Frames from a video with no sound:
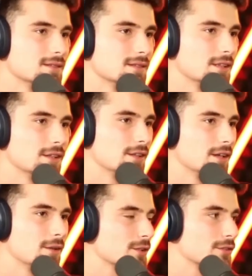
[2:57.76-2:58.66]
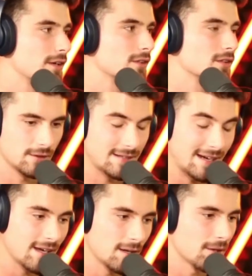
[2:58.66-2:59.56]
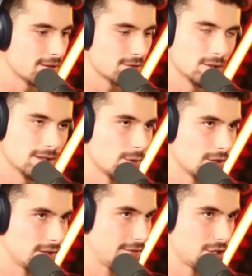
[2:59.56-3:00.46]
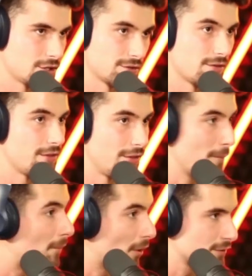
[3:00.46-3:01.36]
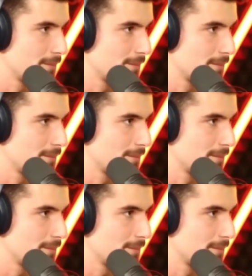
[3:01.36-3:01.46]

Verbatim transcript: Mm. None whatsoever. 10K a month is really where your life changes the most